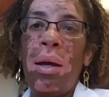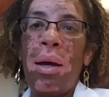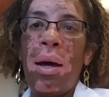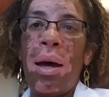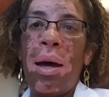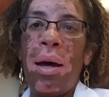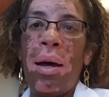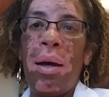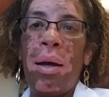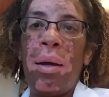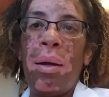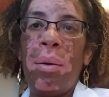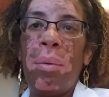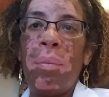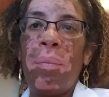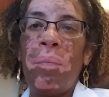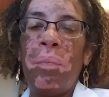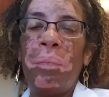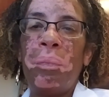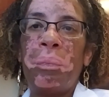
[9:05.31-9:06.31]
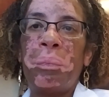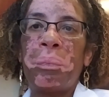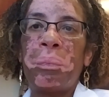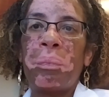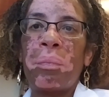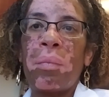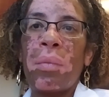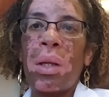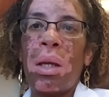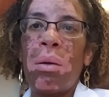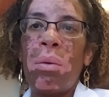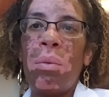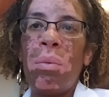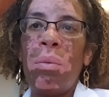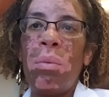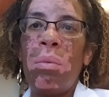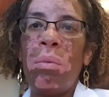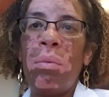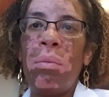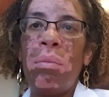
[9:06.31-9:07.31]
I
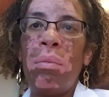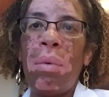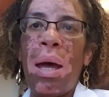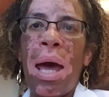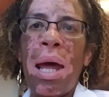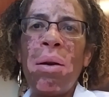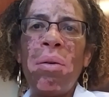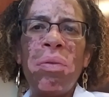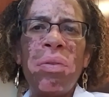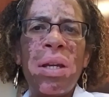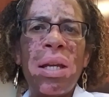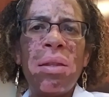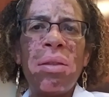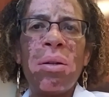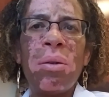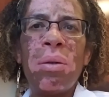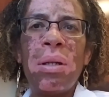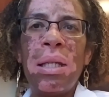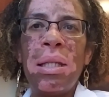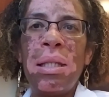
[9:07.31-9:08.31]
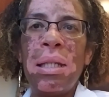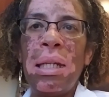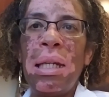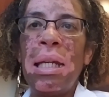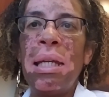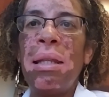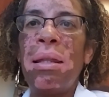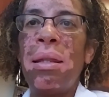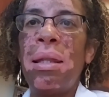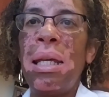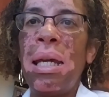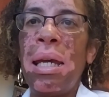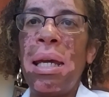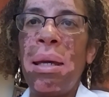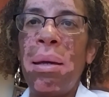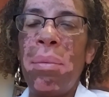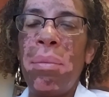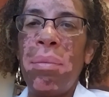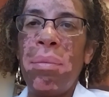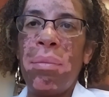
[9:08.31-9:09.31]
don't think there is
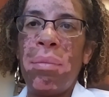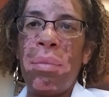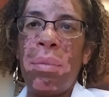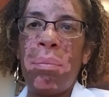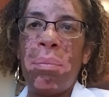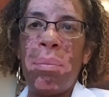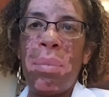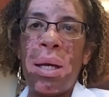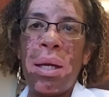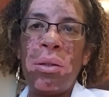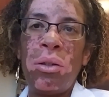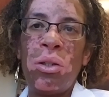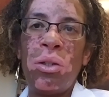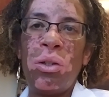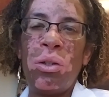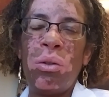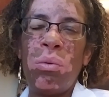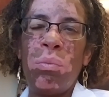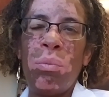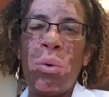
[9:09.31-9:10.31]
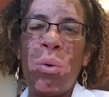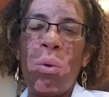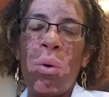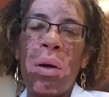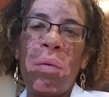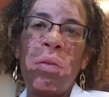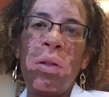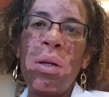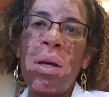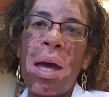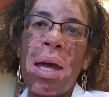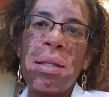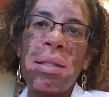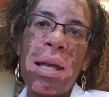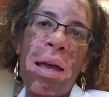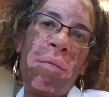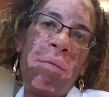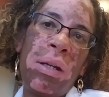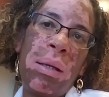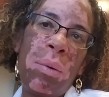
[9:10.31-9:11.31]
anything much more. If you guys
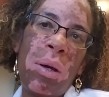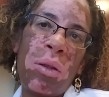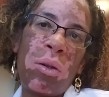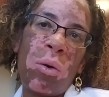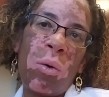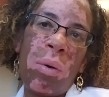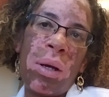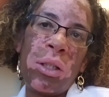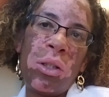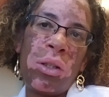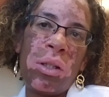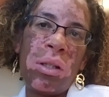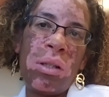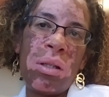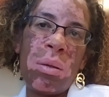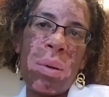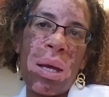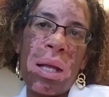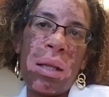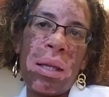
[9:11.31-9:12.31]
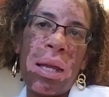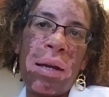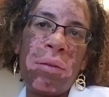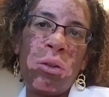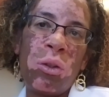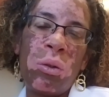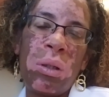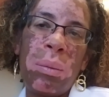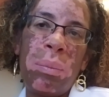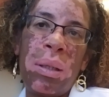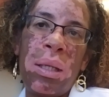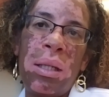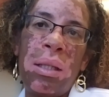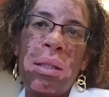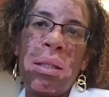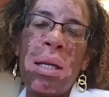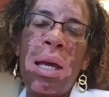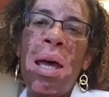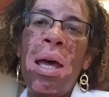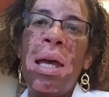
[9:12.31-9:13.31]
have any other questions about light
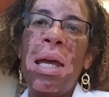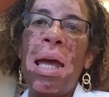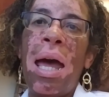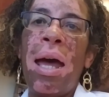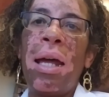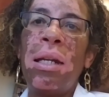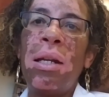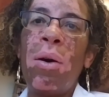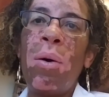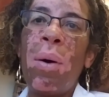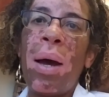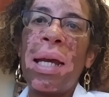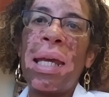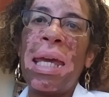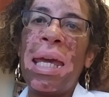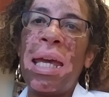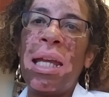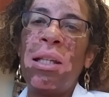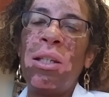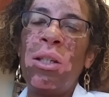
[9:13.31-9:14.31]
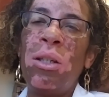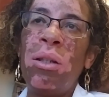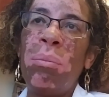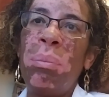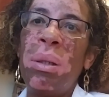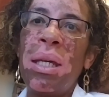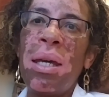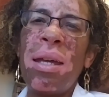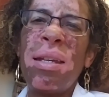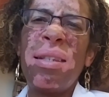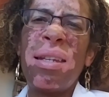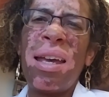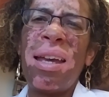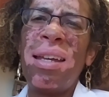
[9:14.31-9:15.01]
treatments, I know I can't, because